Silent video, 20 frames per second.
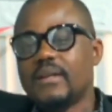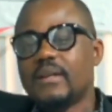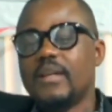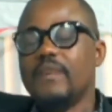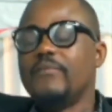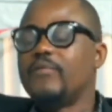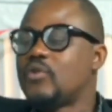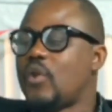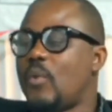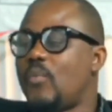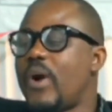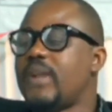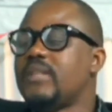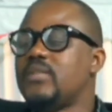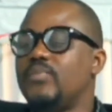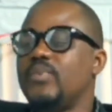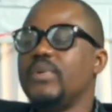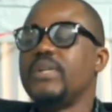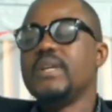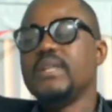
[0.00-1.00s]
If someone
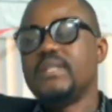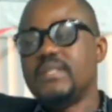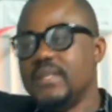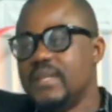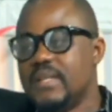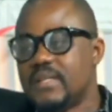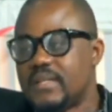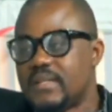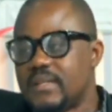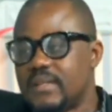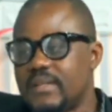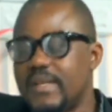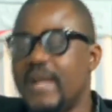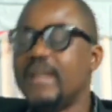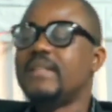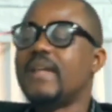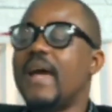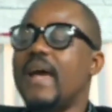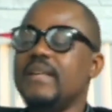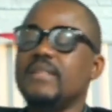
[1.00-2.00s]
duplicates it,
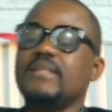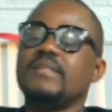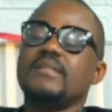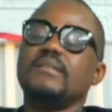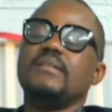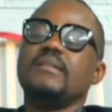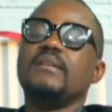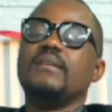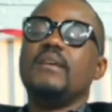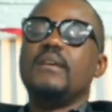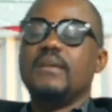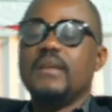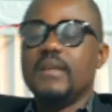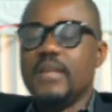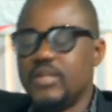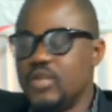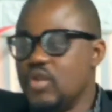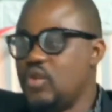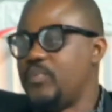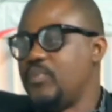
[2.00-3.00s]
then there is
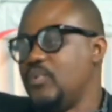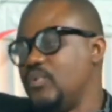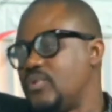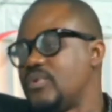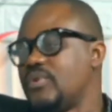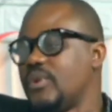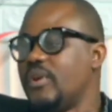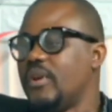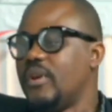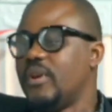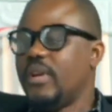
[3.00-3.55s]
a dispute.